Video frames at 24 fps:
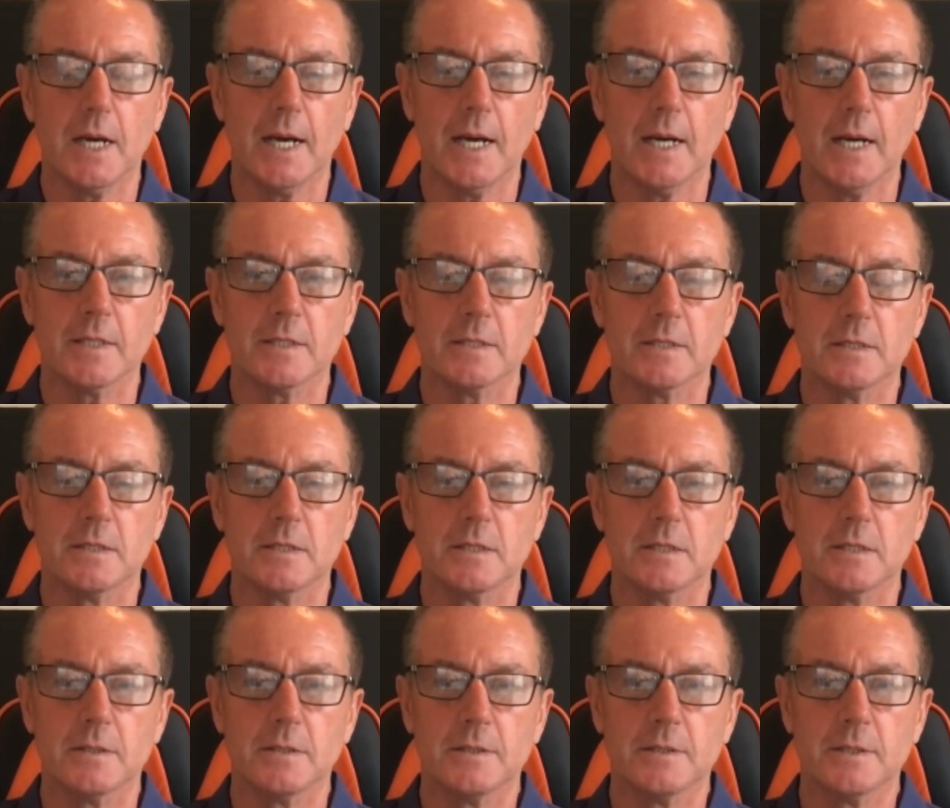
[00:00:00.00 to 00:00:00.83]
and
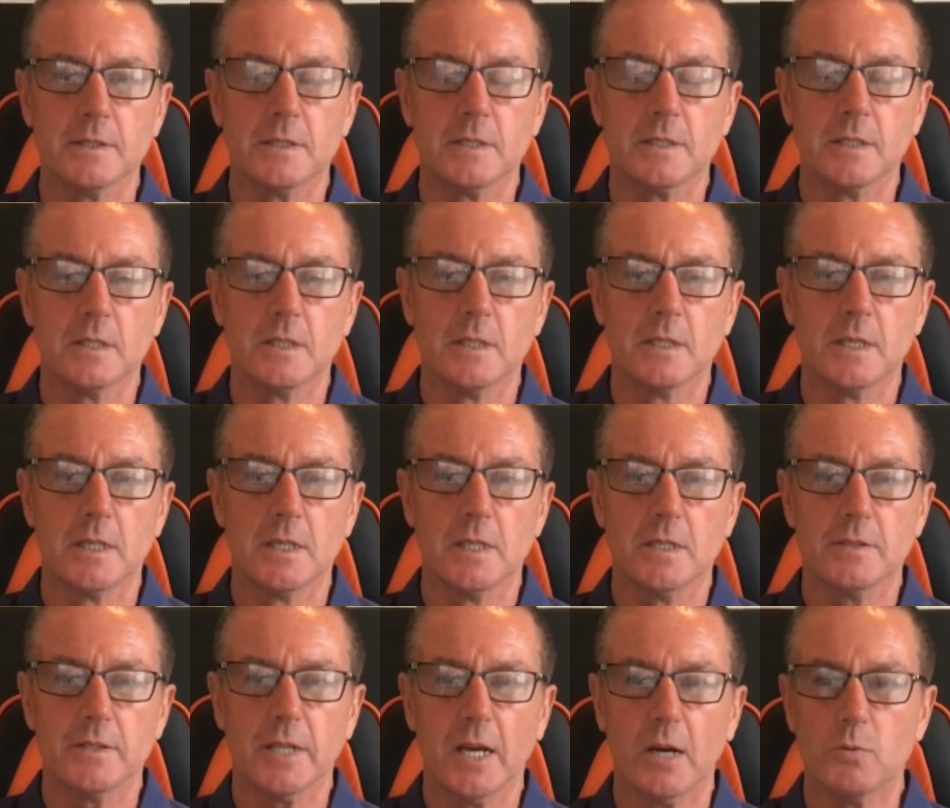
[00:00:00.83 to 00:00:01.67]

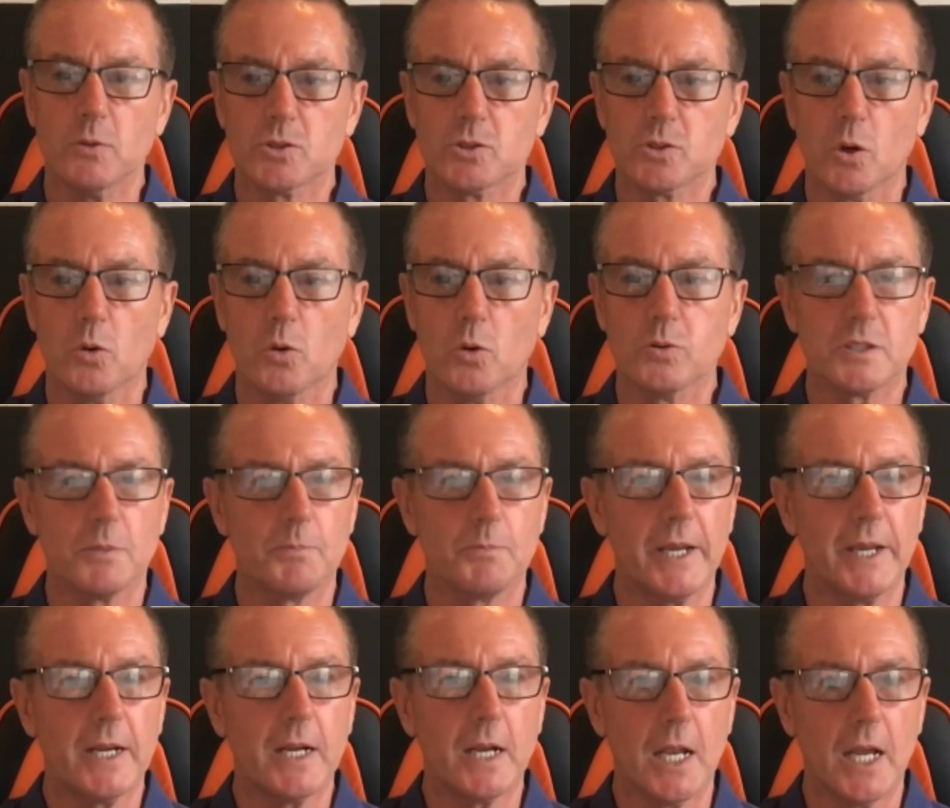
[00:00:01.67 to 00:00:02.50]
that was always a
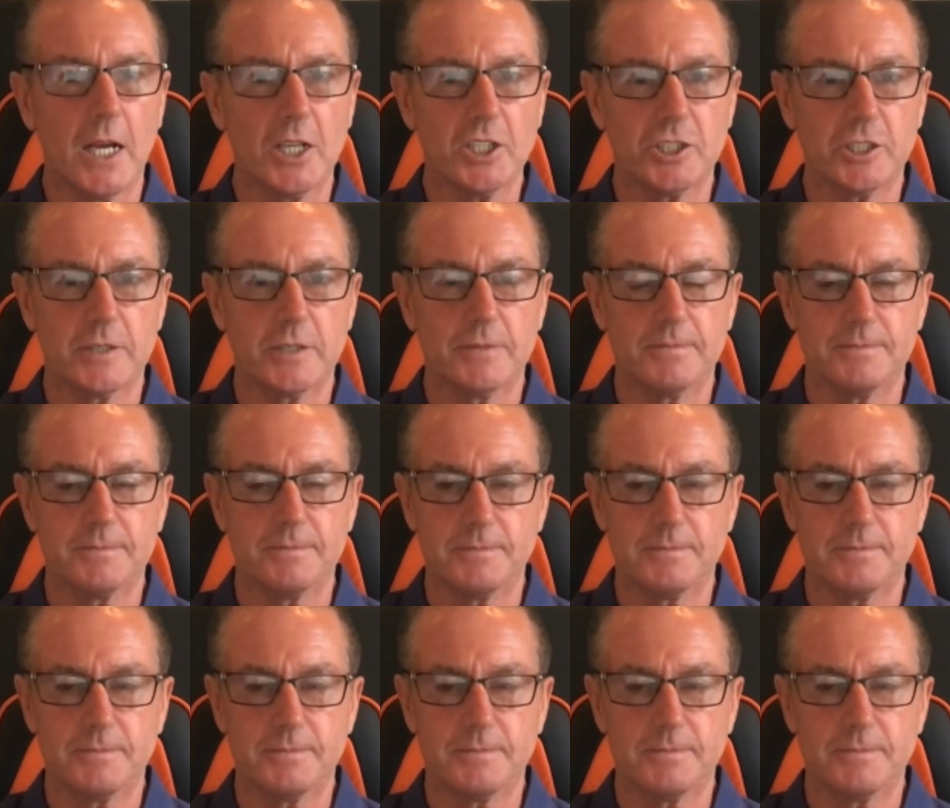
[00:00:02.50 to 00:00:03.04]
big clash.